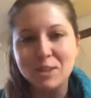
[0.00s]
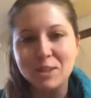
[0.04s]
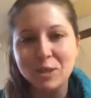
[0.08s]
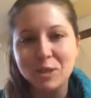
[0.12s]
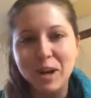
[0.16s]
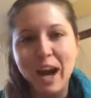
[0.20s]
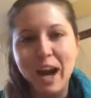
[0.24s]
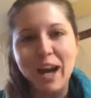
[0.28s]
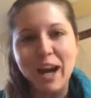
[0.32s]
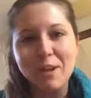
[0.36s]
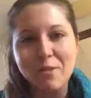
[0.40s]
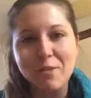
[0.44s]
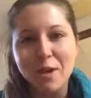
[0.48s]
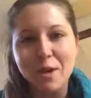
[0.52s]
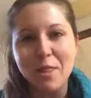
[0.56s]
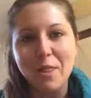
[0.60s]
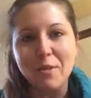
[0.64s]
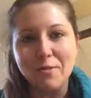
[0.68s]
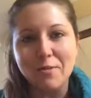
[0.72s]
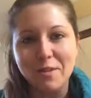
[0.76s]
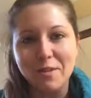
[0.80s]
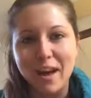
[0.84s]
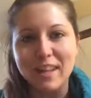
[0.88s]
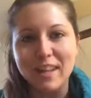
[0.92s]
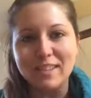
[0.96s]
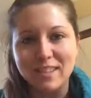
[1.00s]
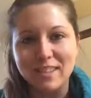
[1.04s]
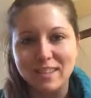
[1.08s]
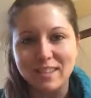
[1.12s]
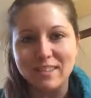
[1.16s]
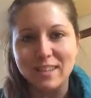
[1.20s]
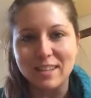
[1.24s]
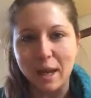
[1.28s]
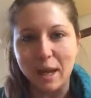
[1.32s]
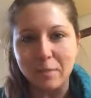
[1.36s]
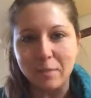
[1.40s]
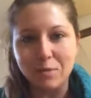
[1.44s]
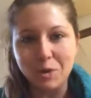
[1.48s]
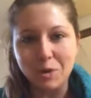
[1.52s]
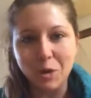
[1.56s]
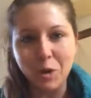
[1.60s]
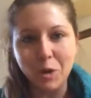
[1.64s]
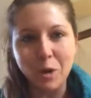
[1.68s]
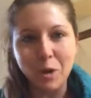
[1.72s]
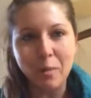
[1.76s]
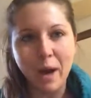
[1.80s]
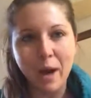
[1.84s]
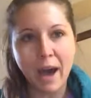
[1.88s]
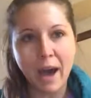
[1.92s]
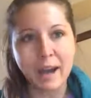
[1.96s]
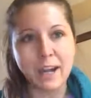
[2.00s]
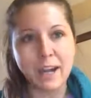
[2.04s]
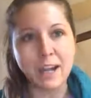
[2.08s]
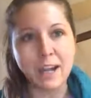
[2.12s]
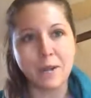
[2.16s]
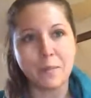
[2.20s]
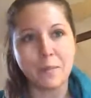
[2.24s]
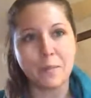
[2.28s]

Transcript: kind of on the fence and skeptical about it,